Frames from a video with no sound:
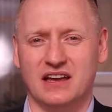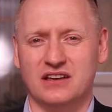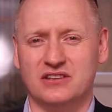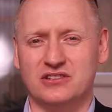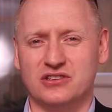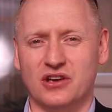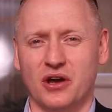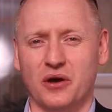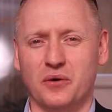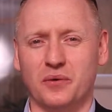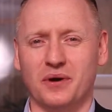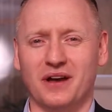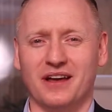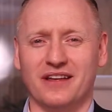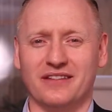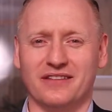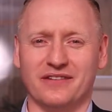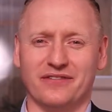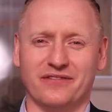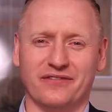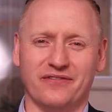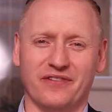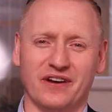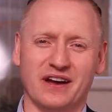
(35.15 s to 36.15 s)
So
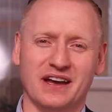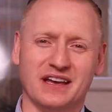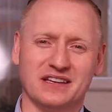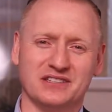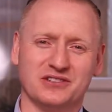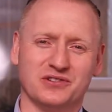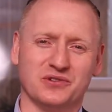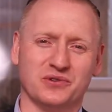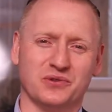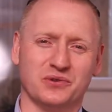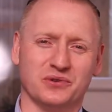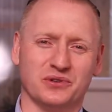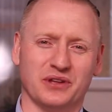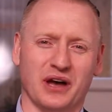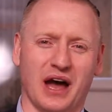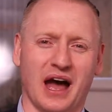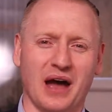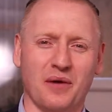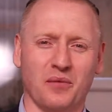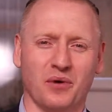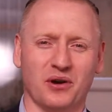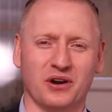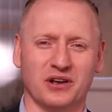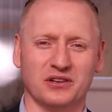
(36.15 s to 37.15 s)
the first tool that
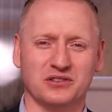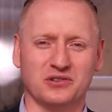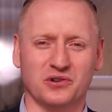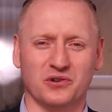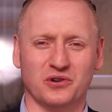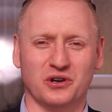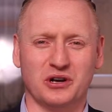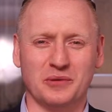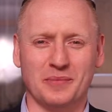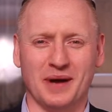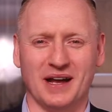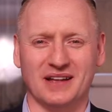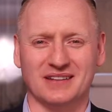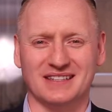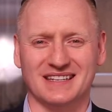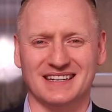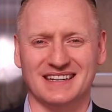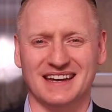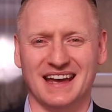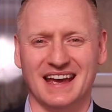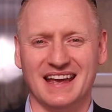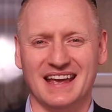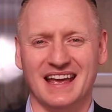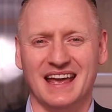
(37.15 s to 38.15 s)
I want to talk about
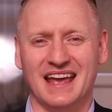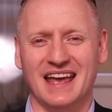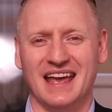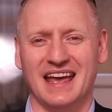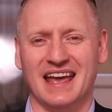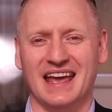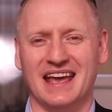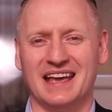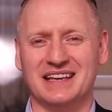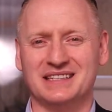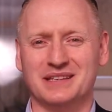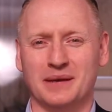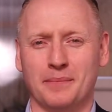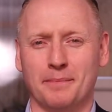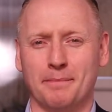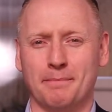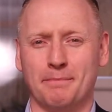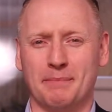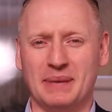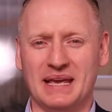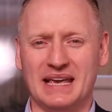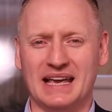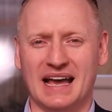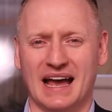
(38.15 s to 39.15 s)
today is
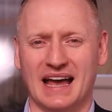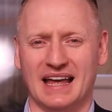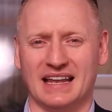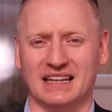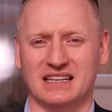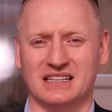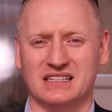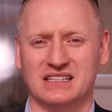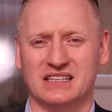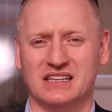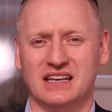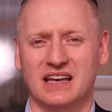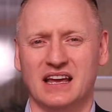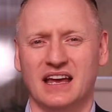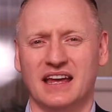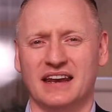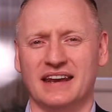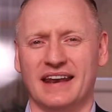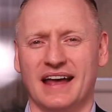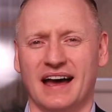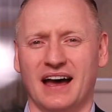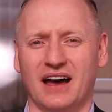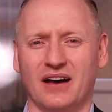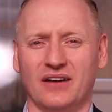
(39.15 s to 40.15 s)
BeHunt.
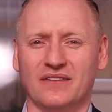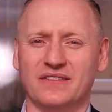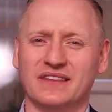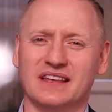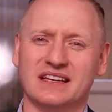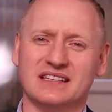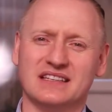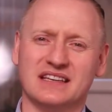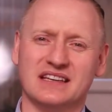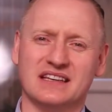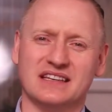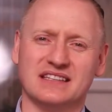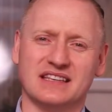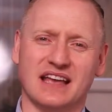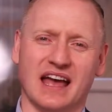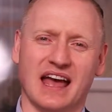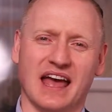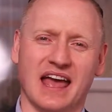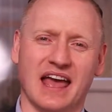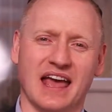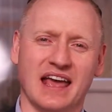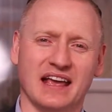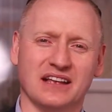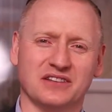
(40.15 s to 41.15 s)
Now, this is
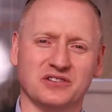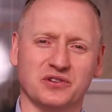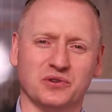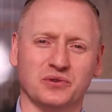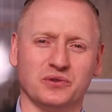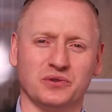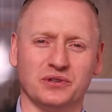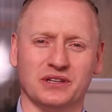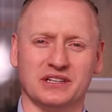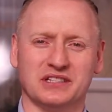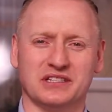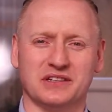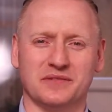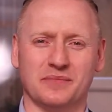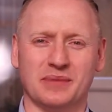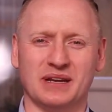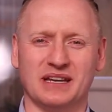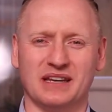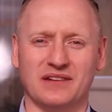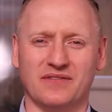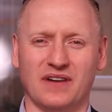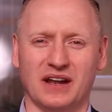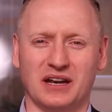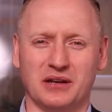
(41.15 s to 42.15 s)
a tool that's
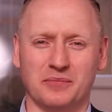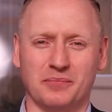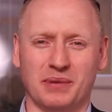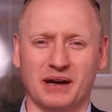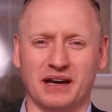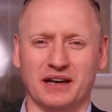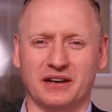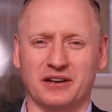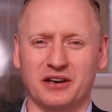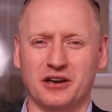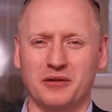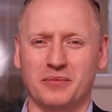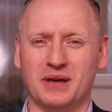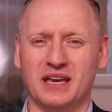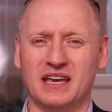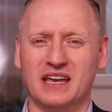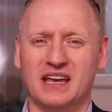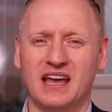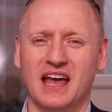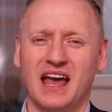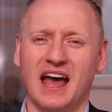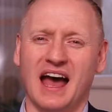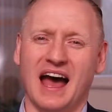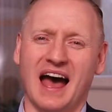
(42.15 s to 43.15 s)
been developed by
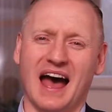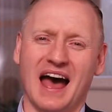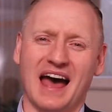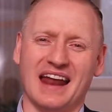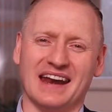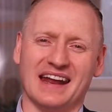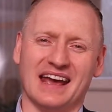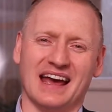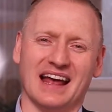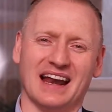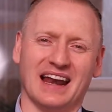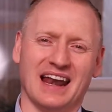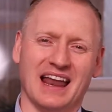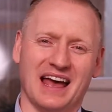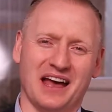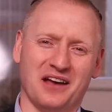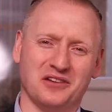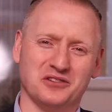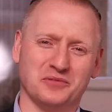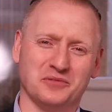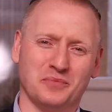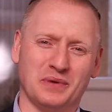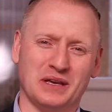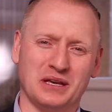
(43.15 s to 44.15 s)
Adobe, and it
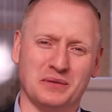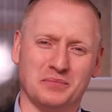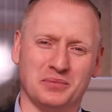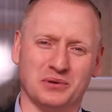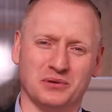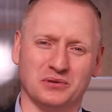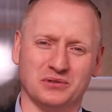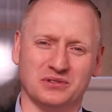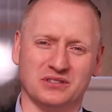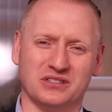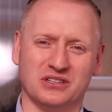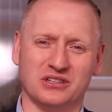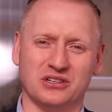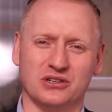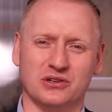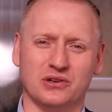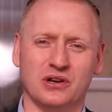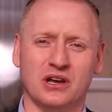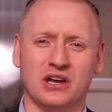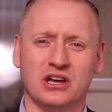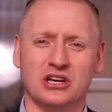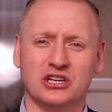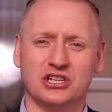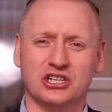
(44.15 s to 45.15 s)
allows people
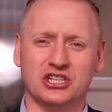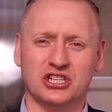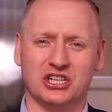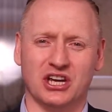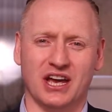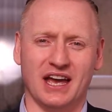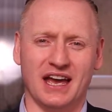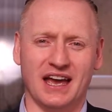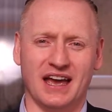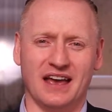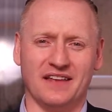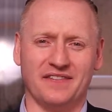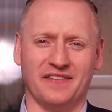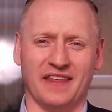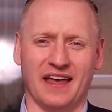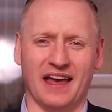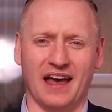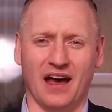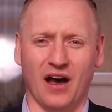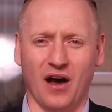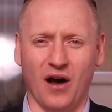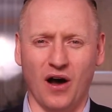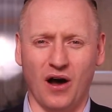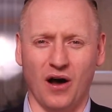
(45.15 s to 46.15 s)
to share
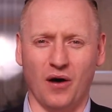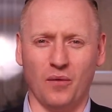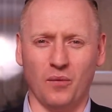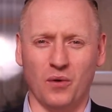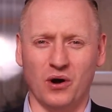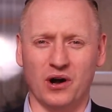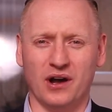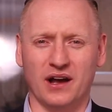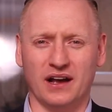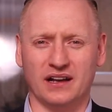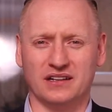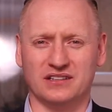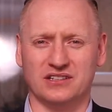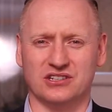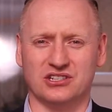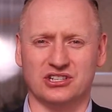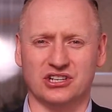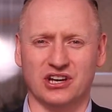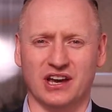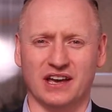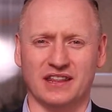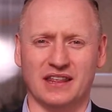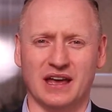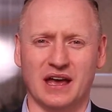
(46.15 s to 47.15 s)
their artwork, to
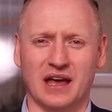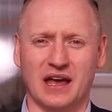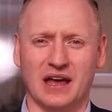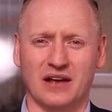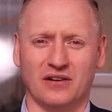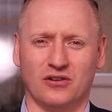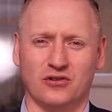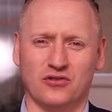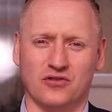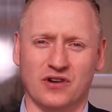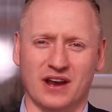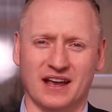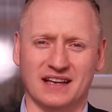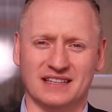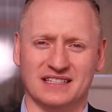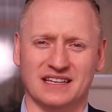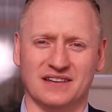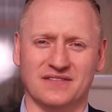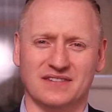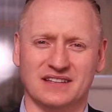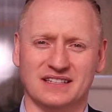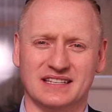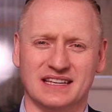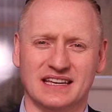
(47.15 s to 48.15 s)
share their
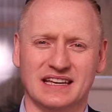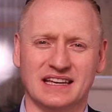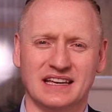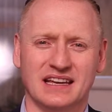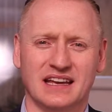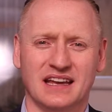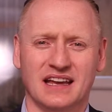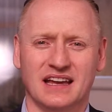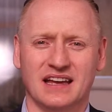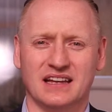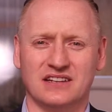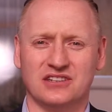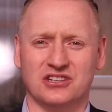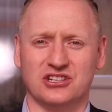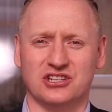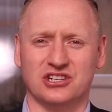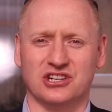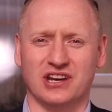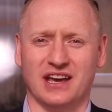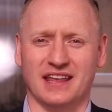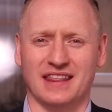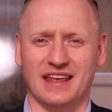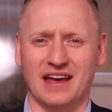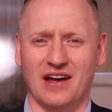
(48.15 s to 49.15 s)
creativity, to
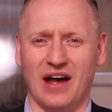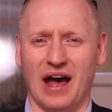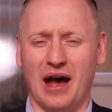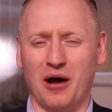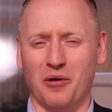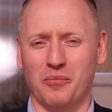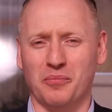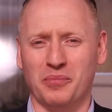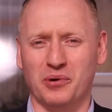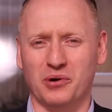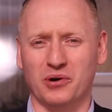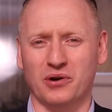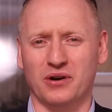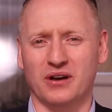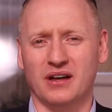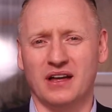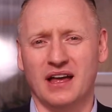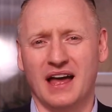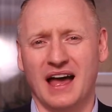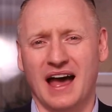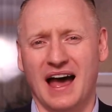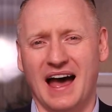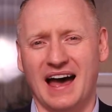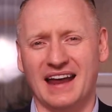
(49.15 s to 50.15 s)
share their output,
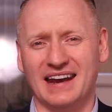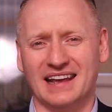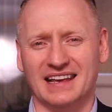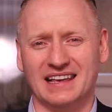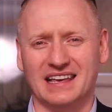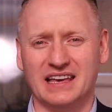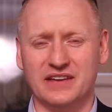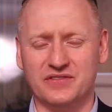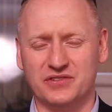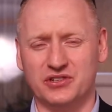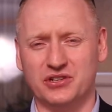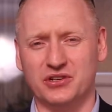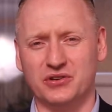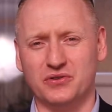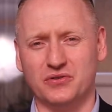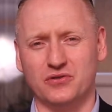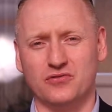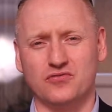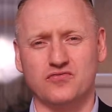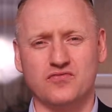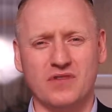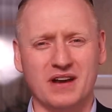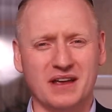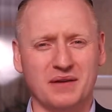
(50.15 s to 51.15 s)
and it gives you
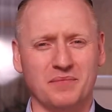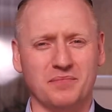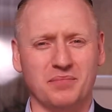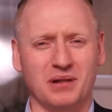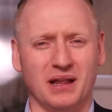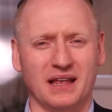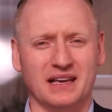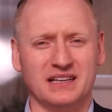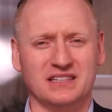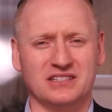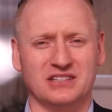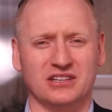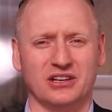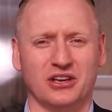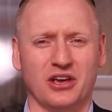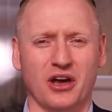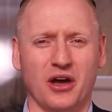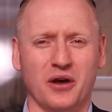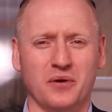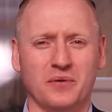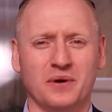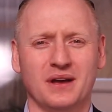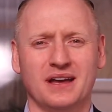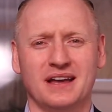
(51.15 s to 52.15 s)
a great place to
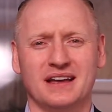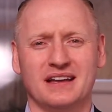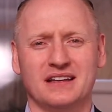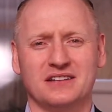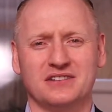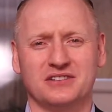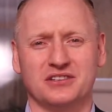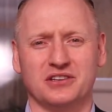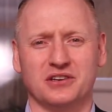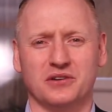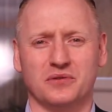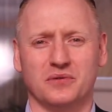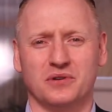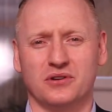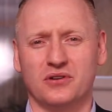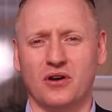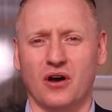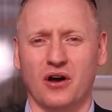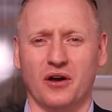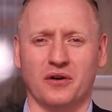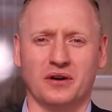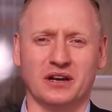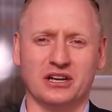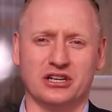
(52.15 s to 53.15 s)
go to
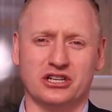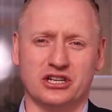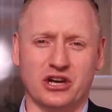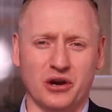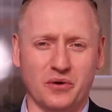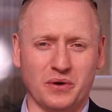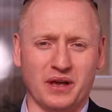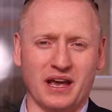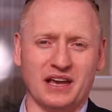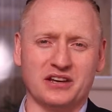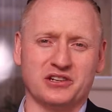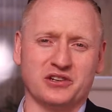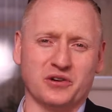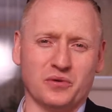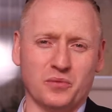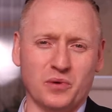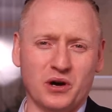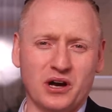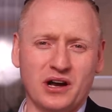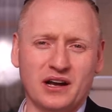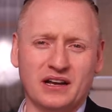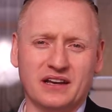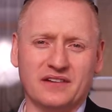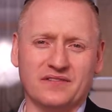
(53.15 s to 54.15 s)
not only showcase your
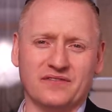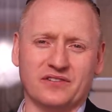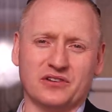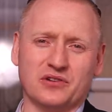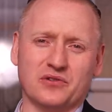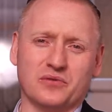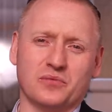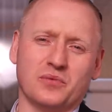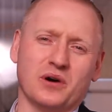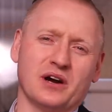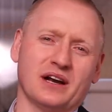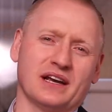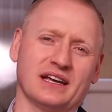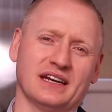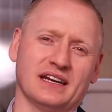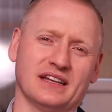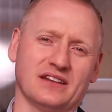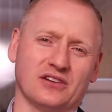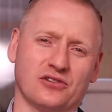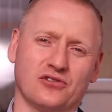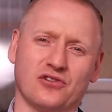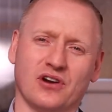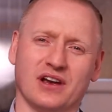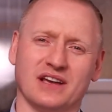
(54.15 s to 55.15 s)
work if you're working
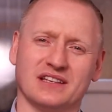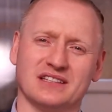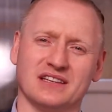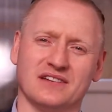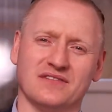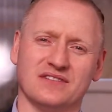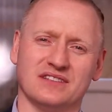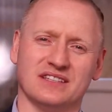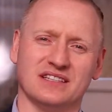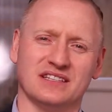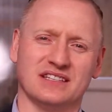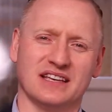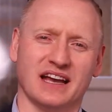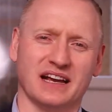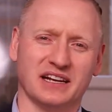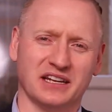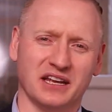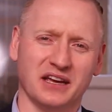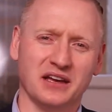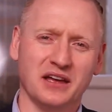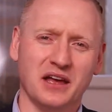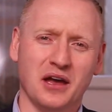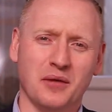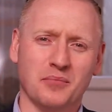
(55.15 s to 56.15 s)
in the creativity
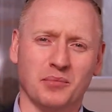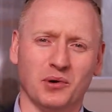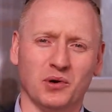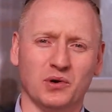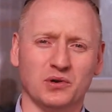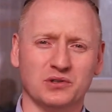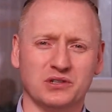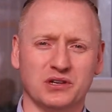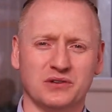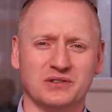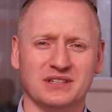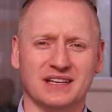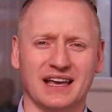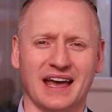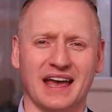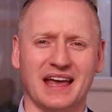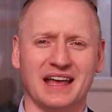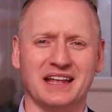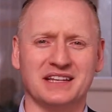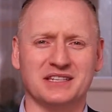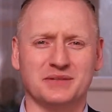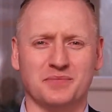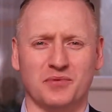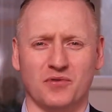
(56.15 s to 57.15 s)
sector, but also to get
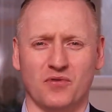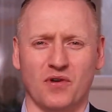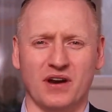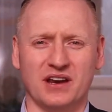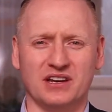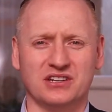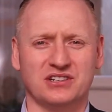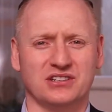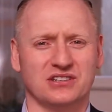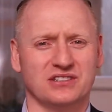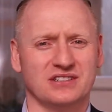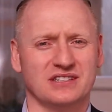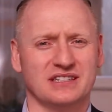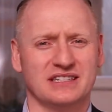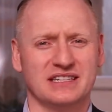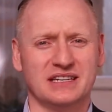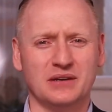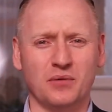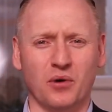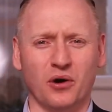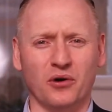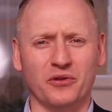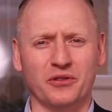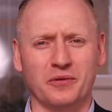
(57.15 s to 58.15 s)
inspiration, to
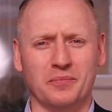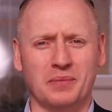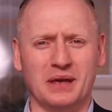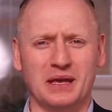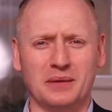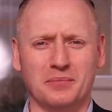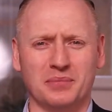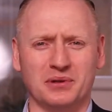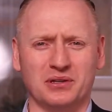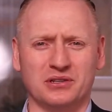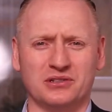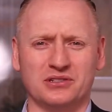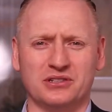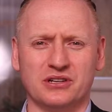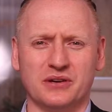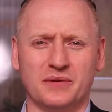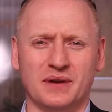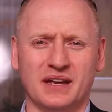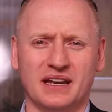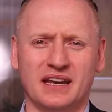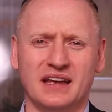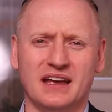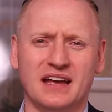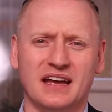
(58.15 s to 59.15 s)
see what other people are
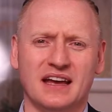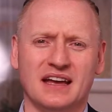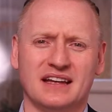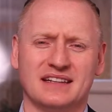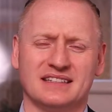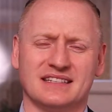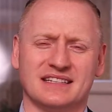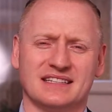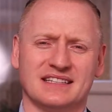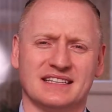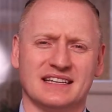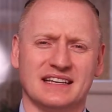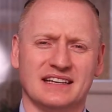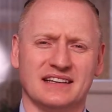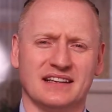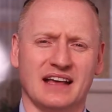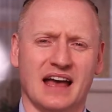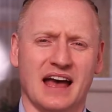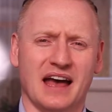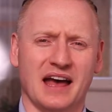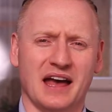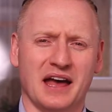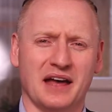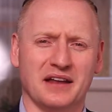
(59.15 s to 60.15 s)
doing, to see
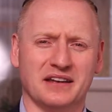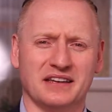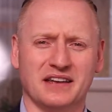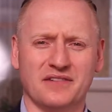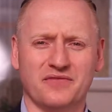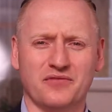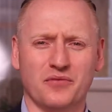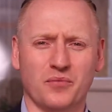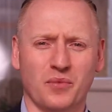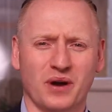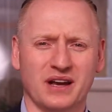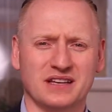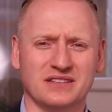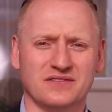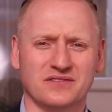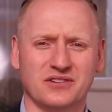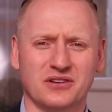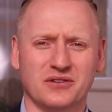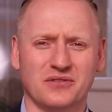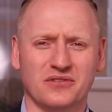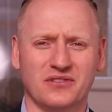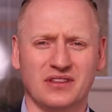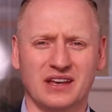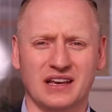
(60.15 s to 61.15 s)
different ways of
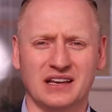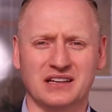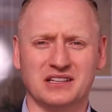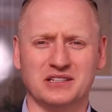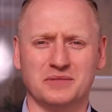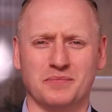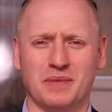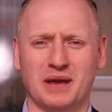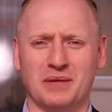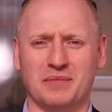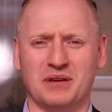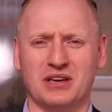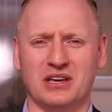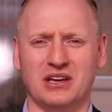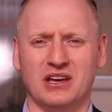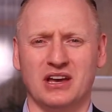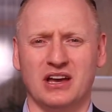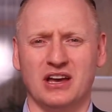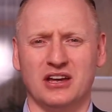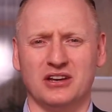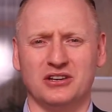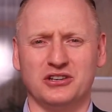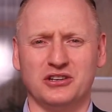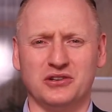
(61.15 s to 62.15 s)
doing things, maybe
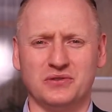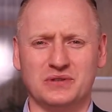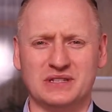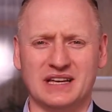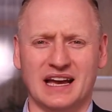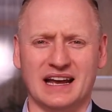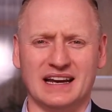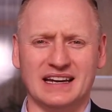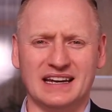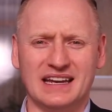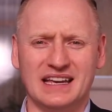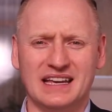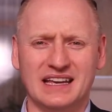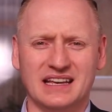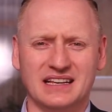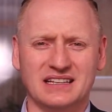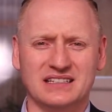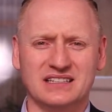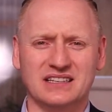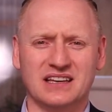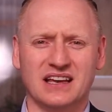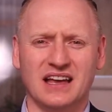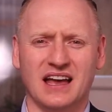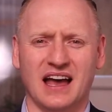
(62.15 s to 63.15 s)
new
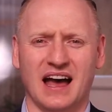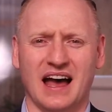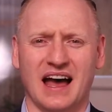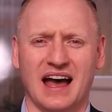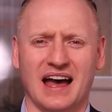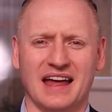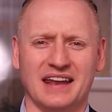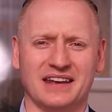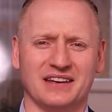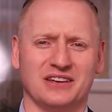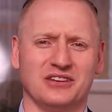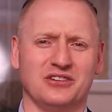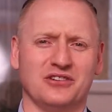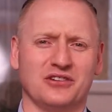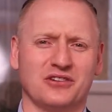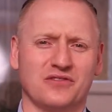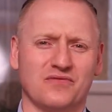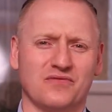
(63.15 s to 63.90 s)
techniques, and you